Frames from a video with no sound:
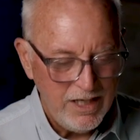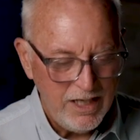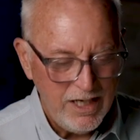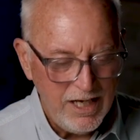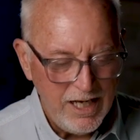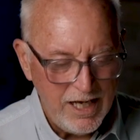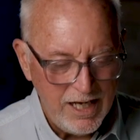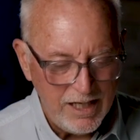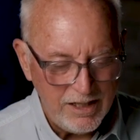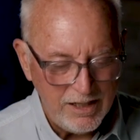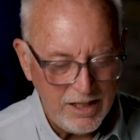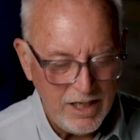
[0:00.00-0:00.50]

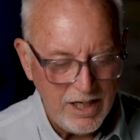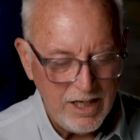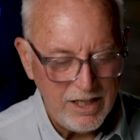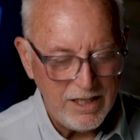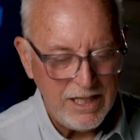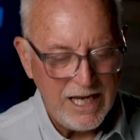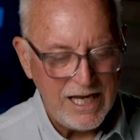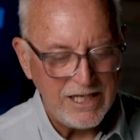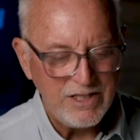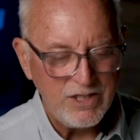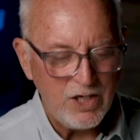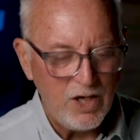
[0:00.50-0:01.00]
And uh,
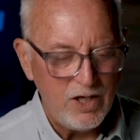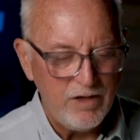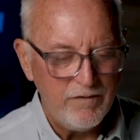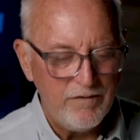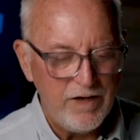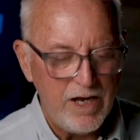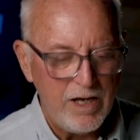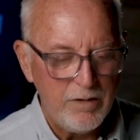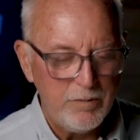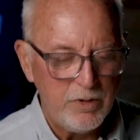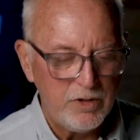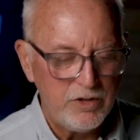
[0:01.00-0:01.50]
that's all
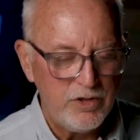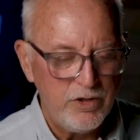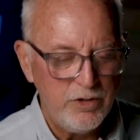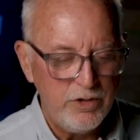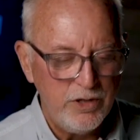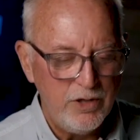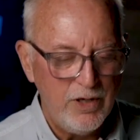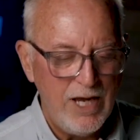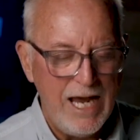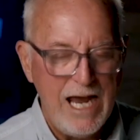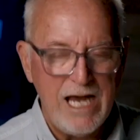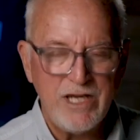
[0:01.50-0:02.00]
available to
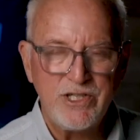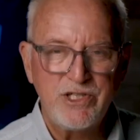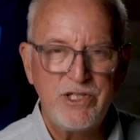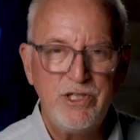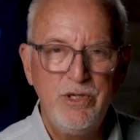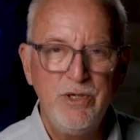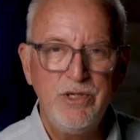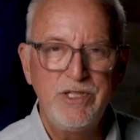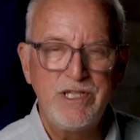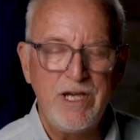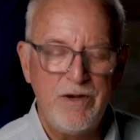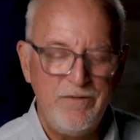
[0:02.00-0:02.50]
you. Acts
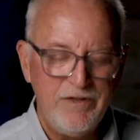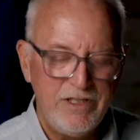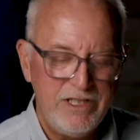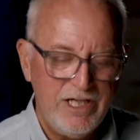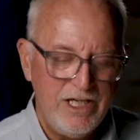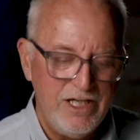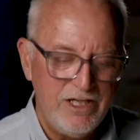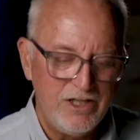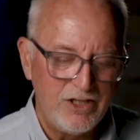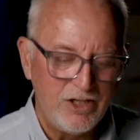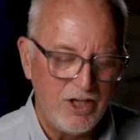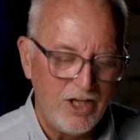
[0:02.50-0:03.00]
2.17,
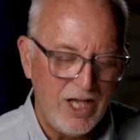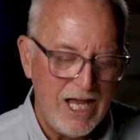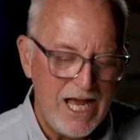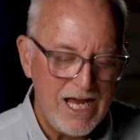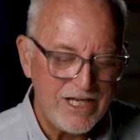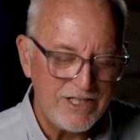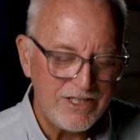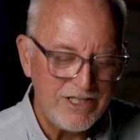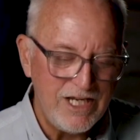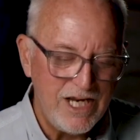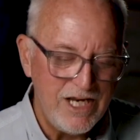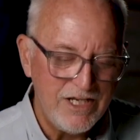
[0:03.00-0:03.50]
in the
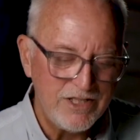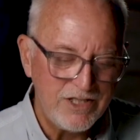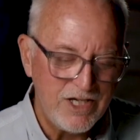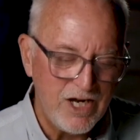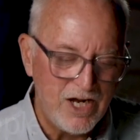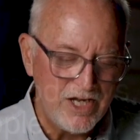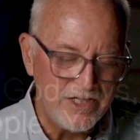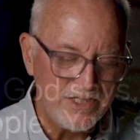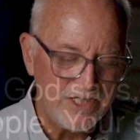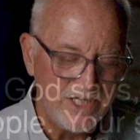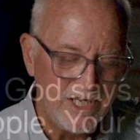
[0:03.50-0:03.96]
last days, God